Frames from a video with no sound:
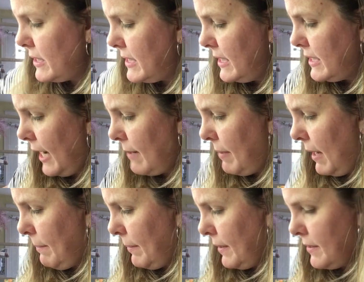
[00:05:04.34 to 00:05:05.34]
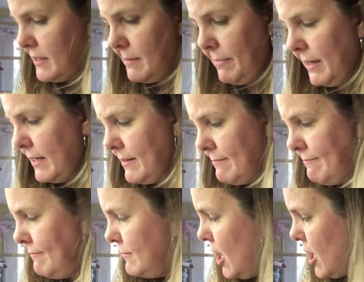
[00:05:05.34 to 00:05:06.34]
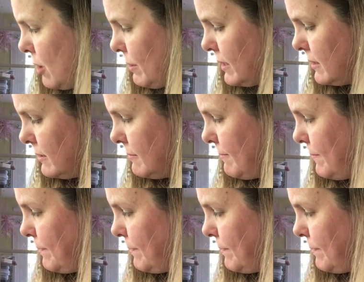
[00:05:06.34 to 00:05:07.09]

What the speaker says: tea-dyed papers, but not always.